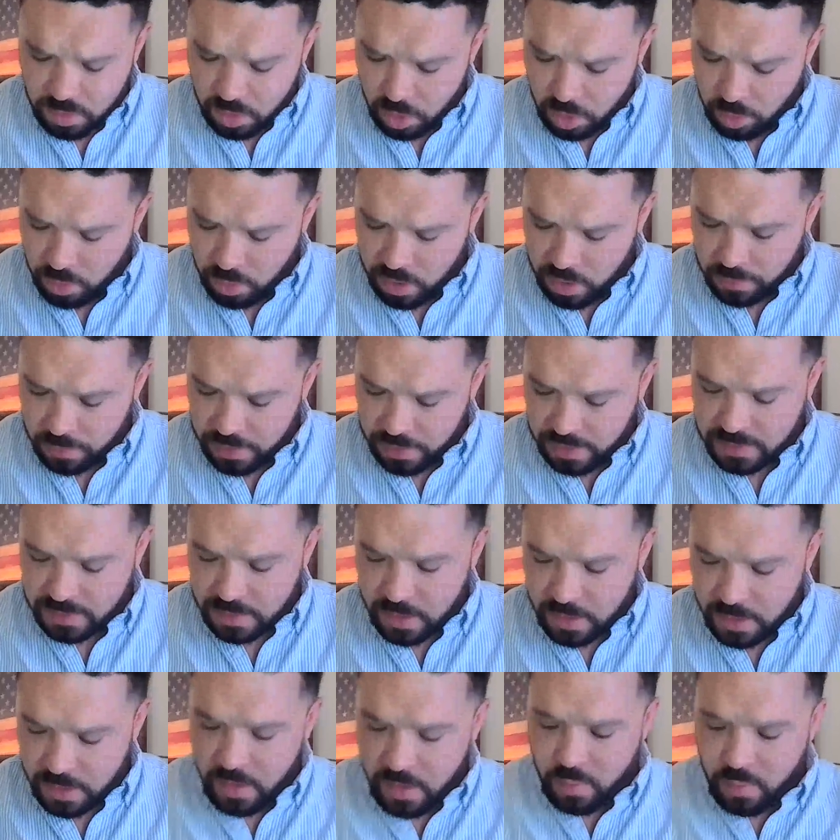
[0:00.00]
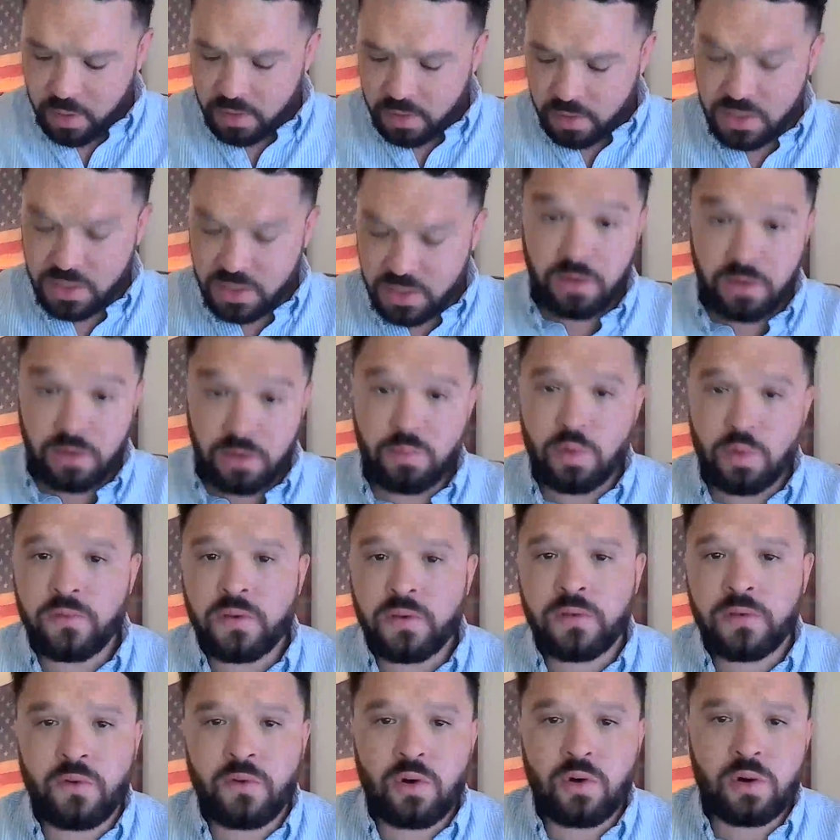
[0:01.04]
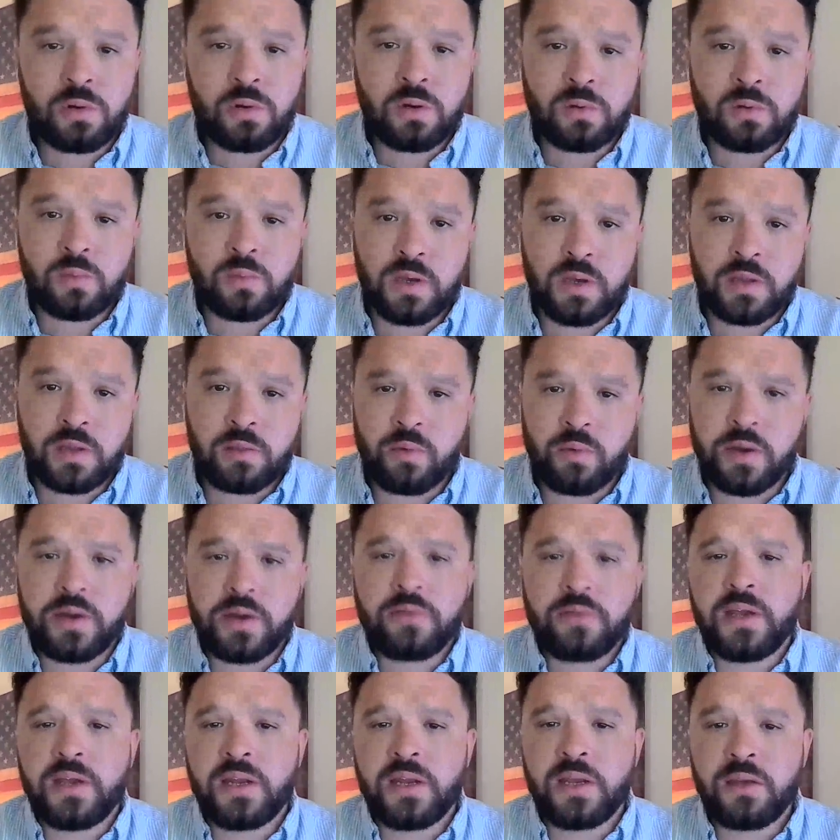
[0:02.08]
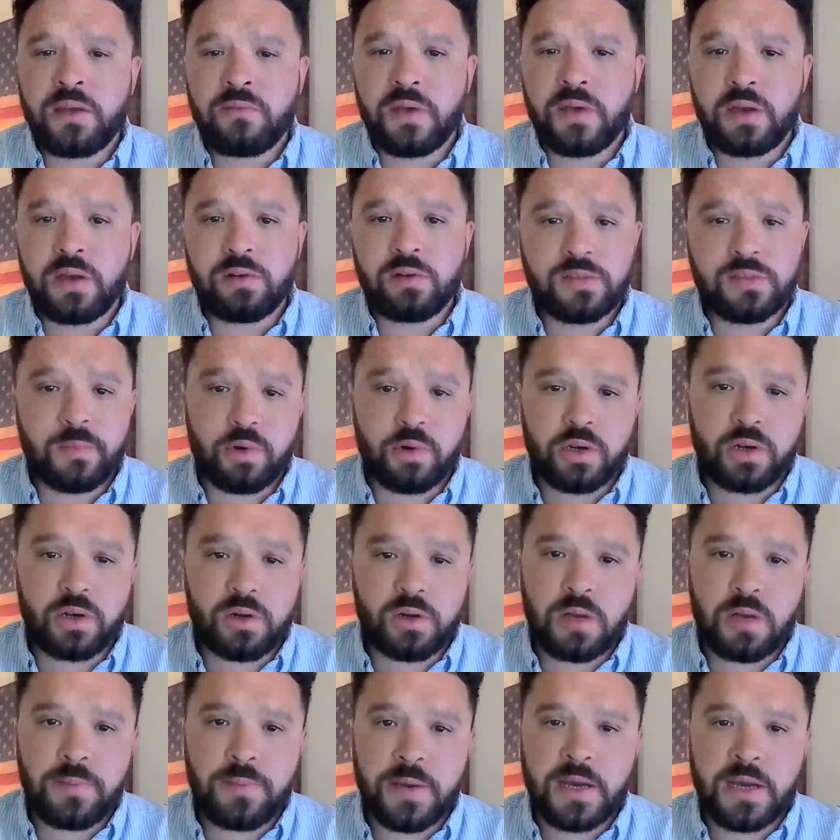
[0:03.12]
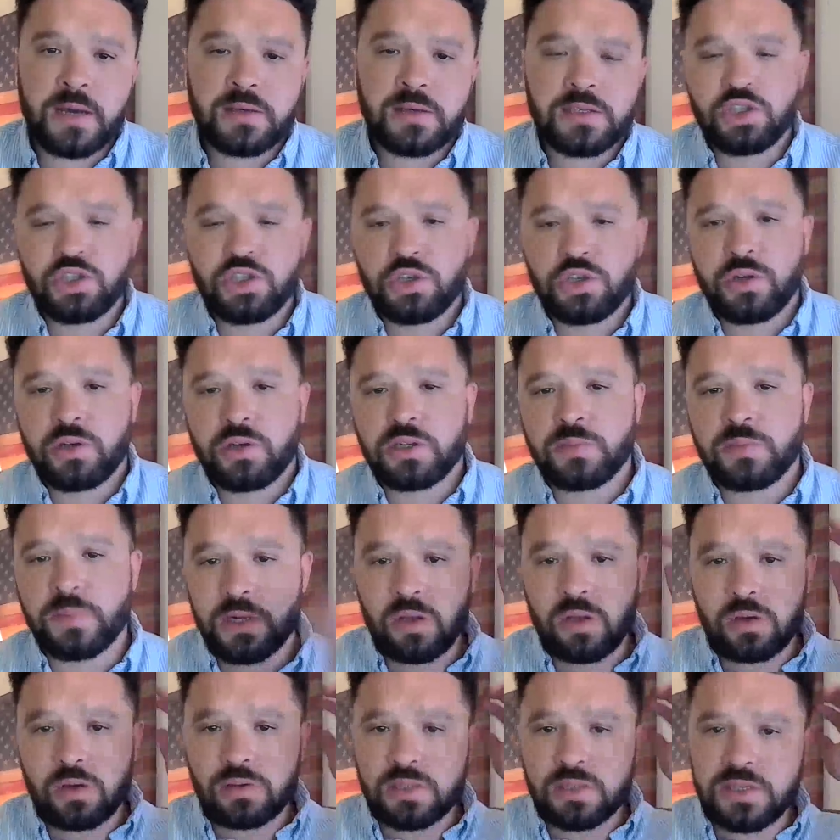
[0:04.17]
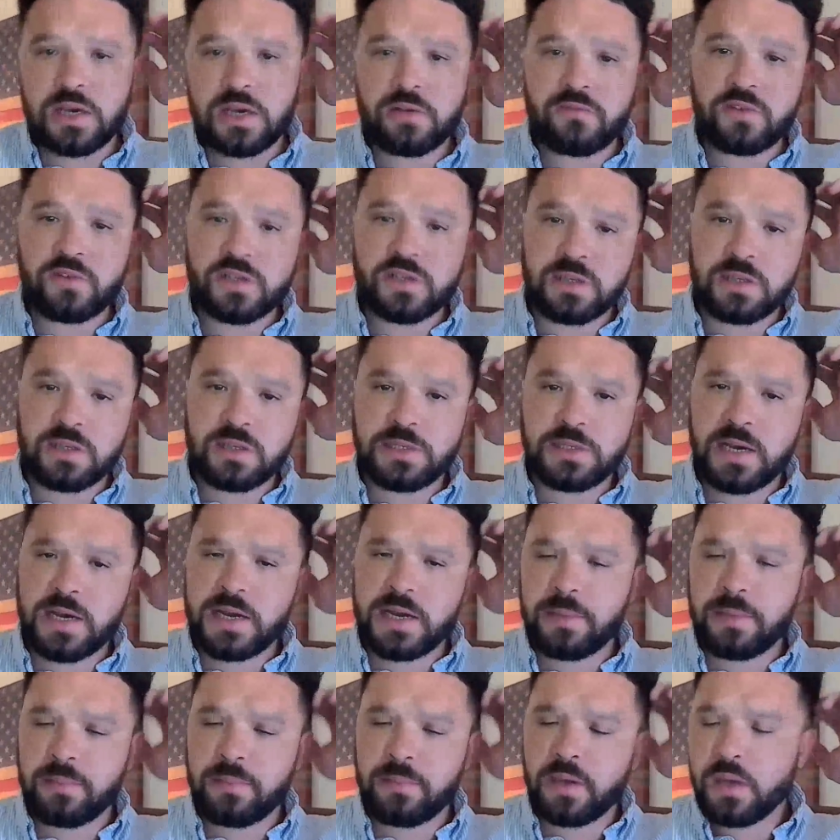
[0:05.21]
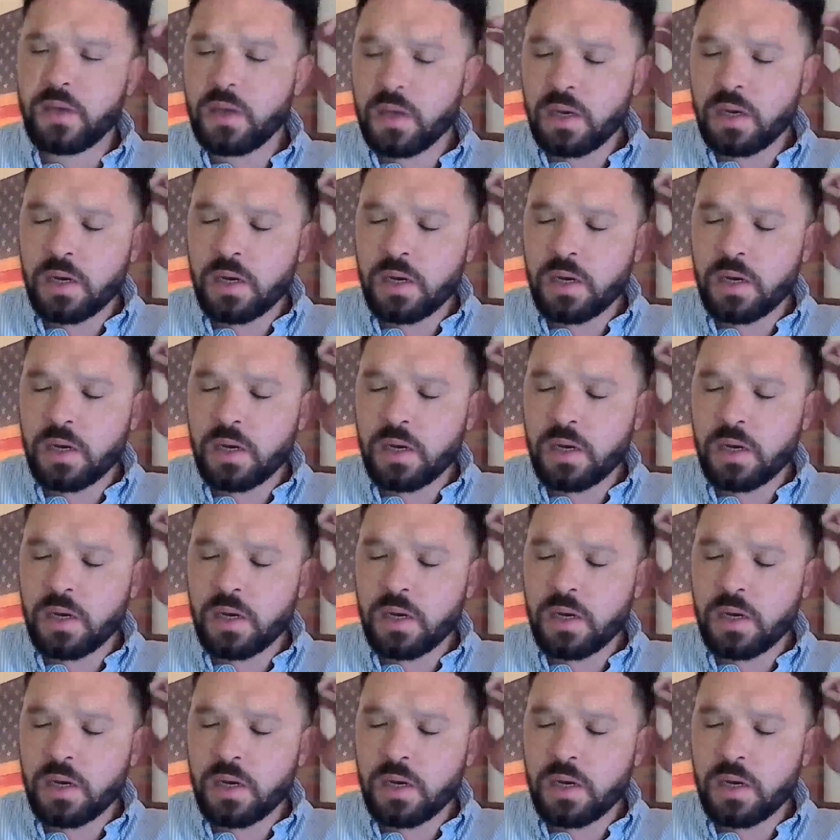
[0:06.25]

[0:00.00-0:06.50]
So yes, we are still moving forward with renovating Veterans Memorial Clubhouse. As you know, it's been closed down for some time.